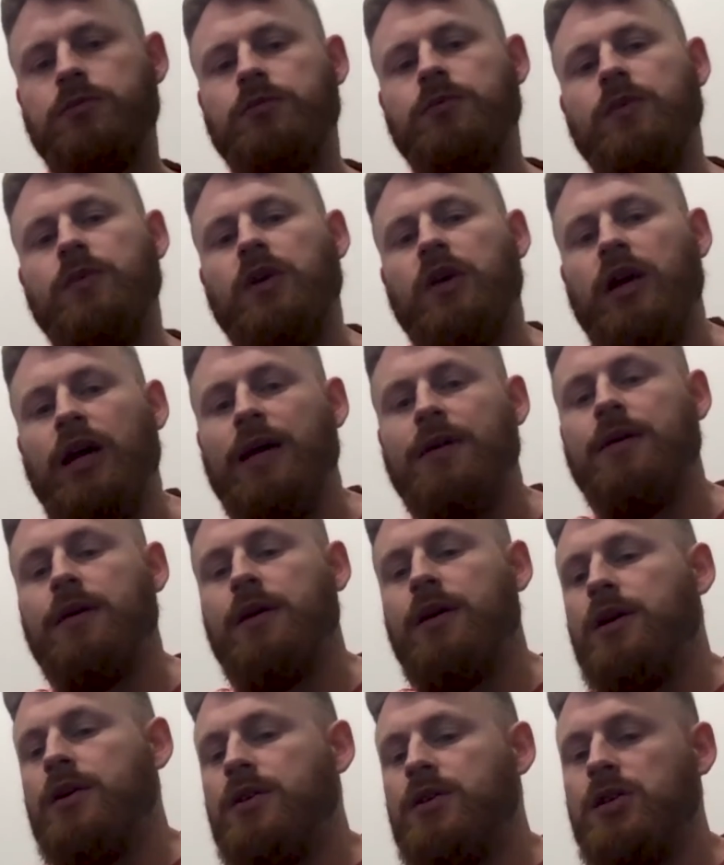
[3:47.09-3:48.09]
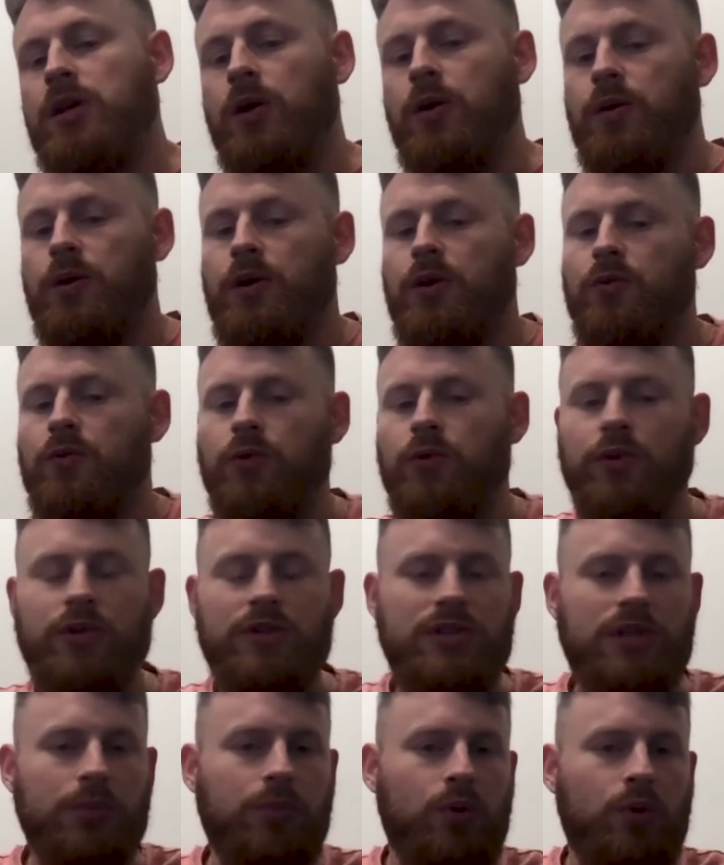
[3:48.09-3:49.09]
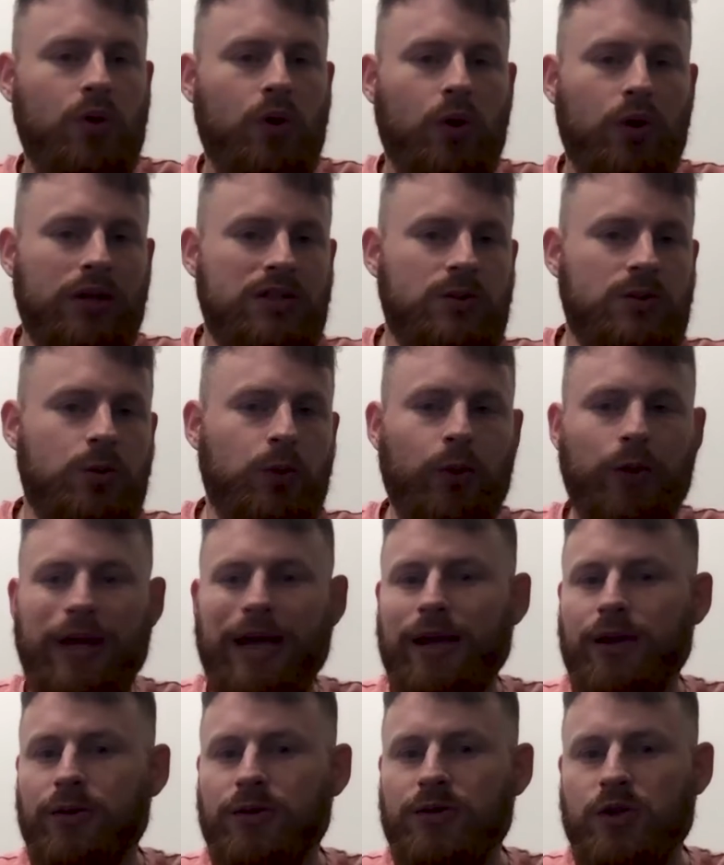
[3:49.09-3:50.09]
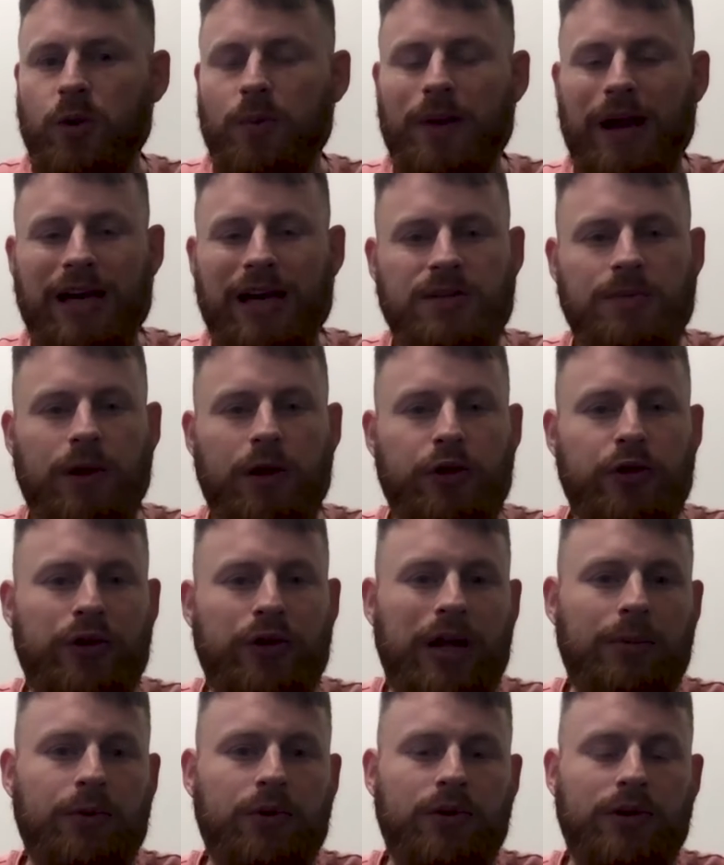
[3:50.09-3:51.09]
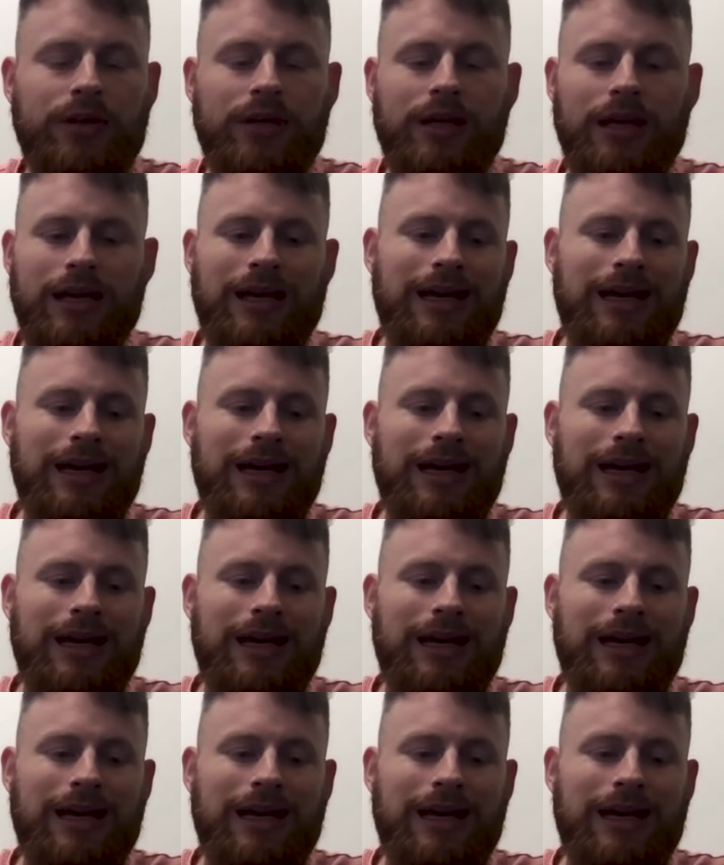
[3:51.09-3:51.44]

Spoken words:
Okay, so really simple. Go get some door hangers, go pass them out in your neighborhood.